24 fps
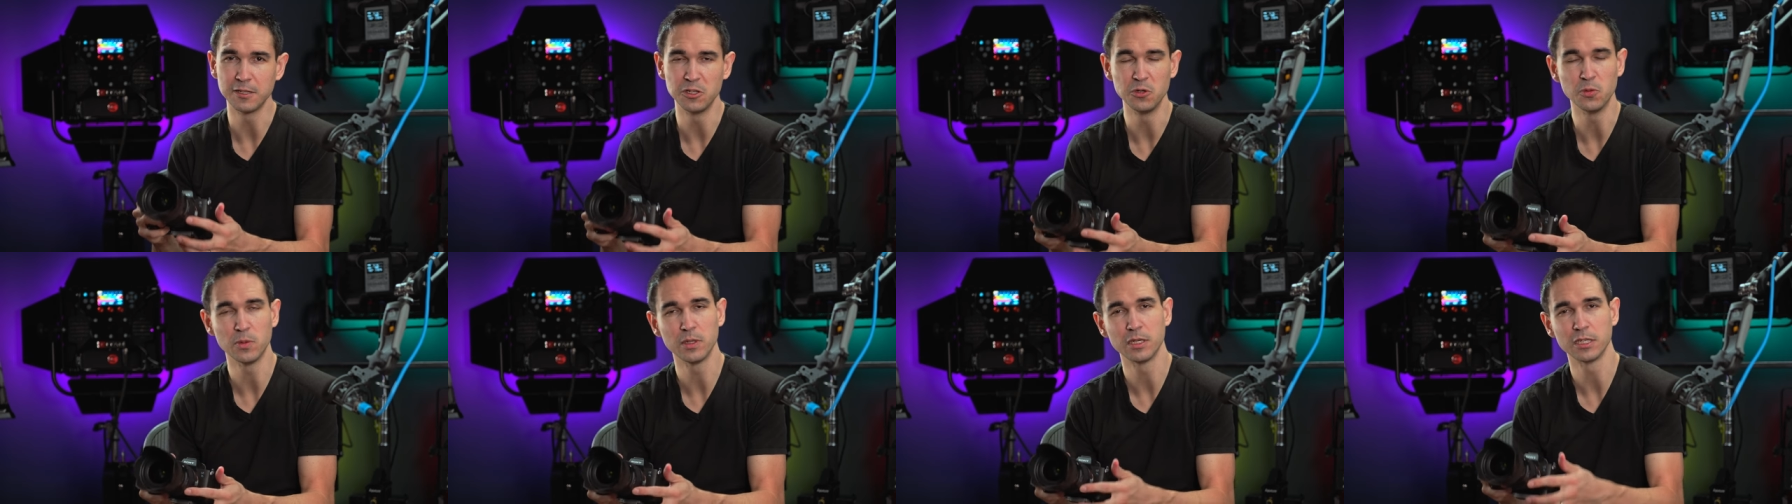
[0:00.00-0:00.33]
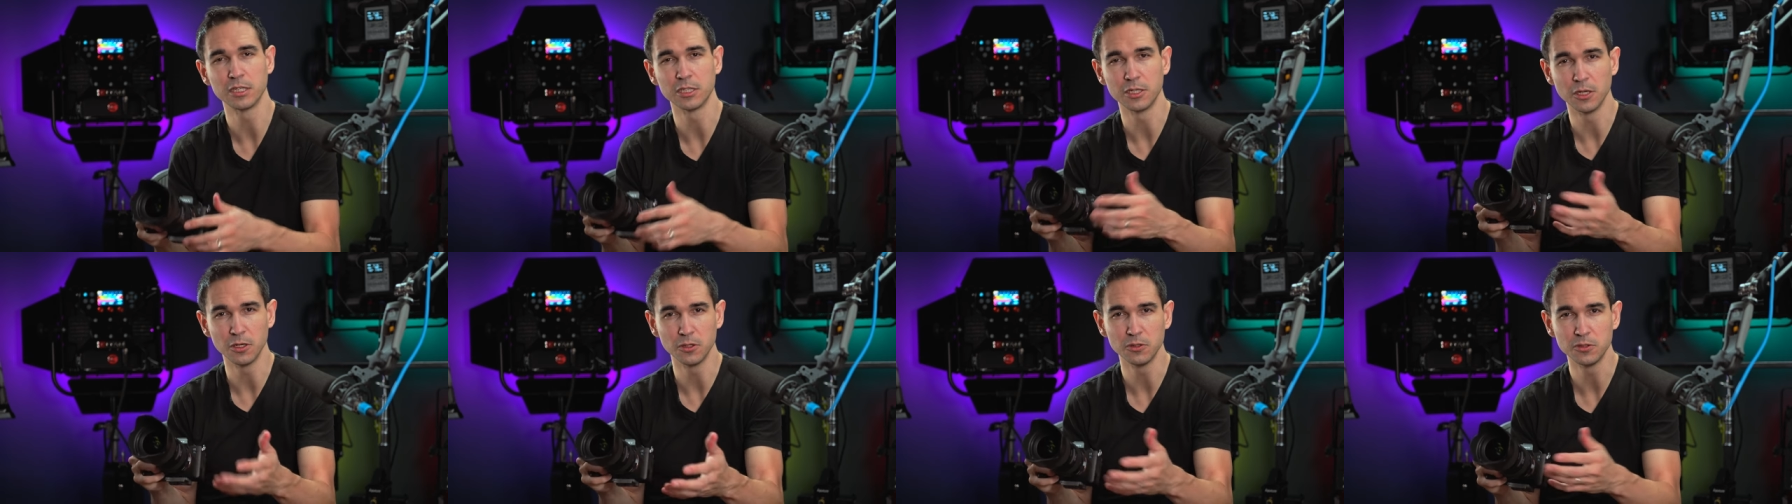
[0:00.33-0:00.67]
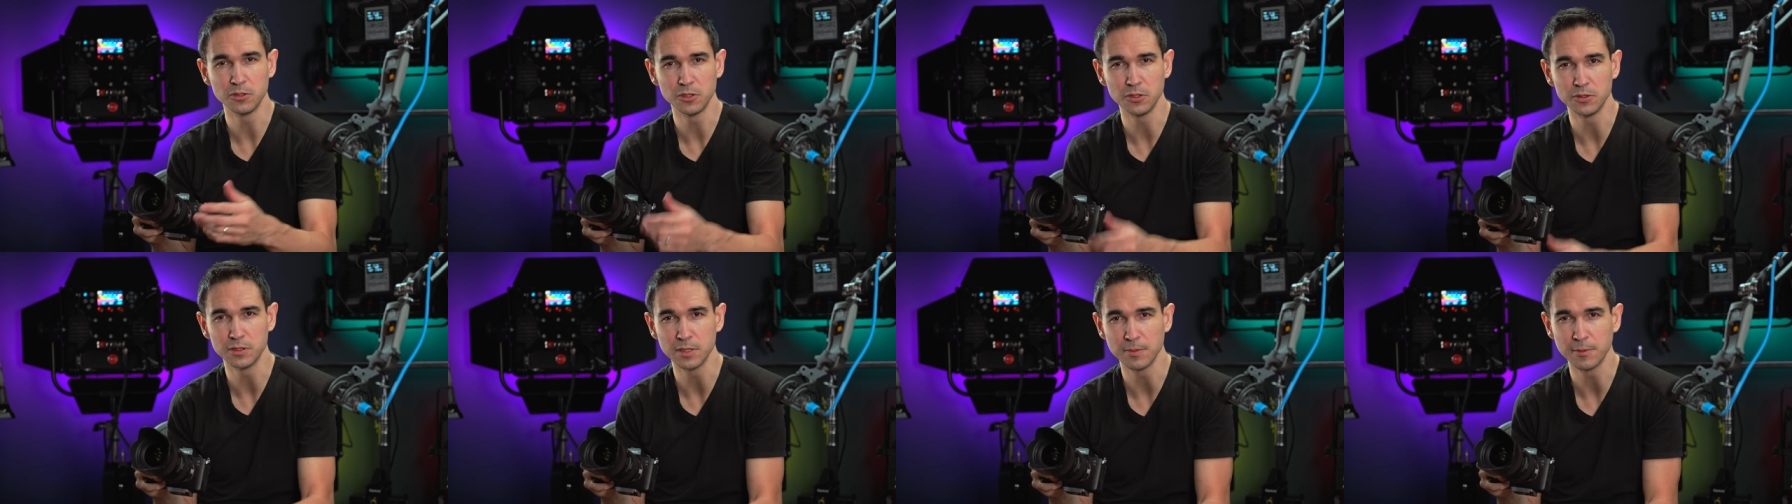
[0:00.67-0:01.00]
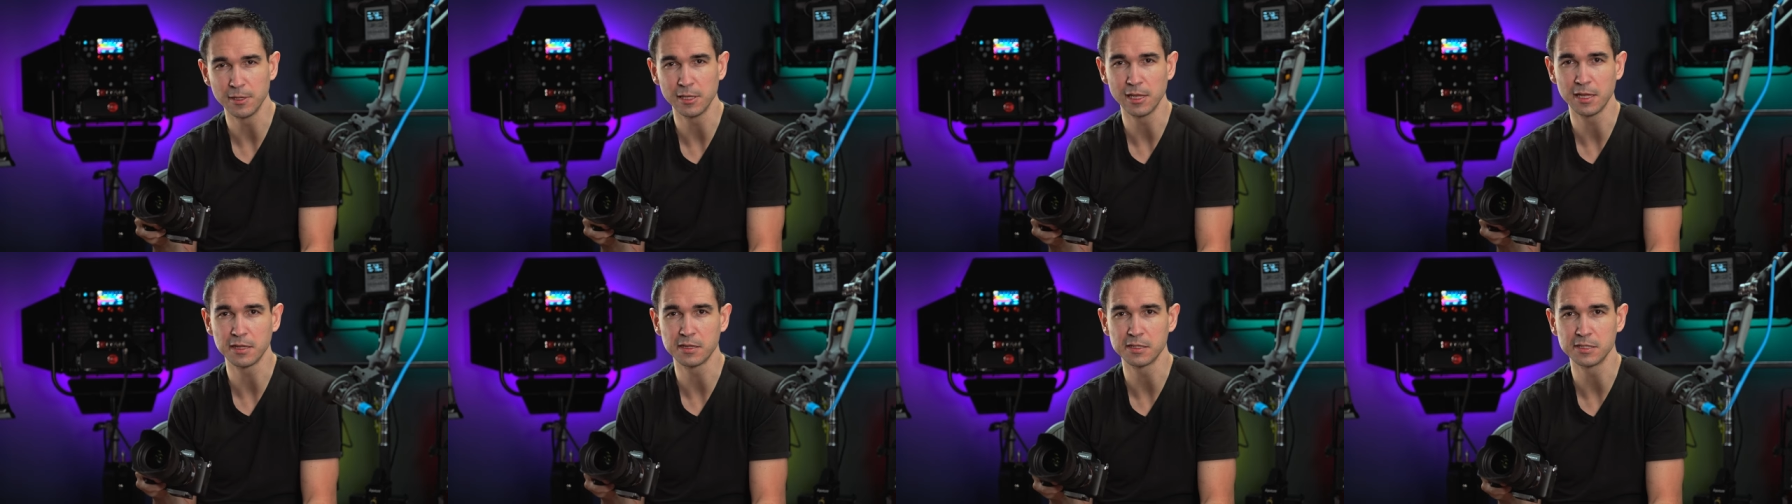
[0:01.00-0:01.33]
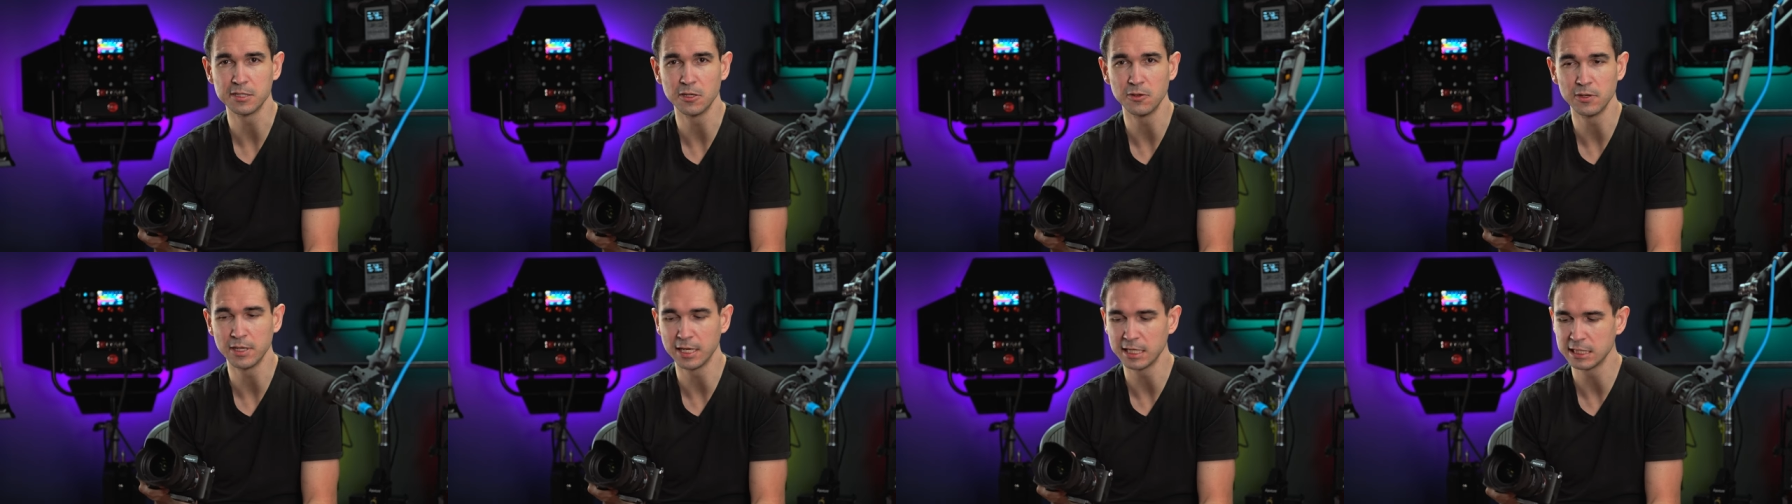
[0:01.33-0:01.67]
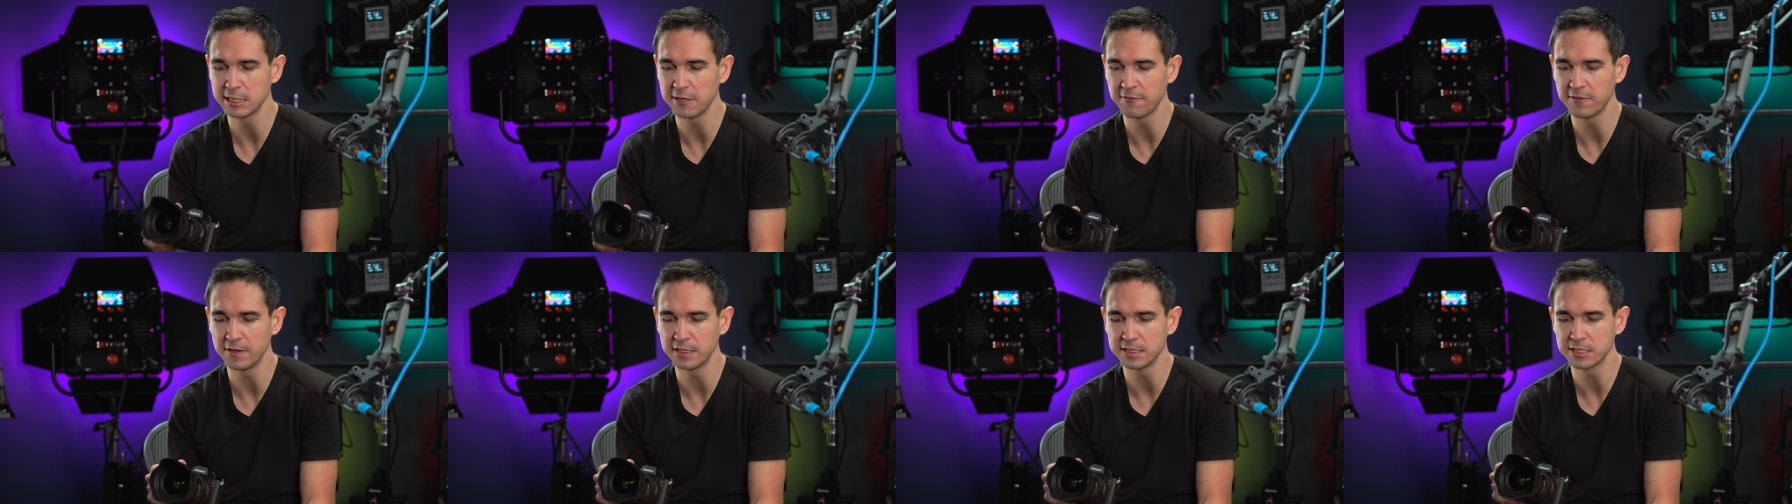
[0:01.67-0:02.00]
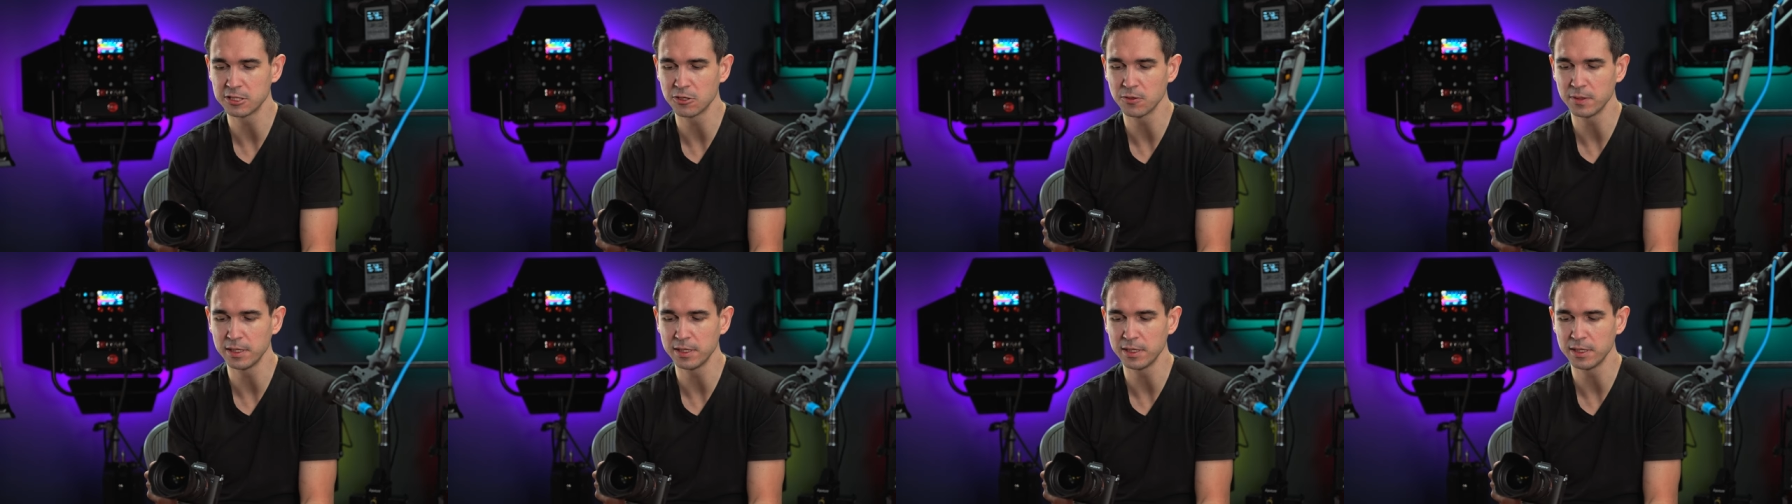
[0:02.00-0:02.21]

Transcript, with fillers: and you wanted to go to something like the Sony a7S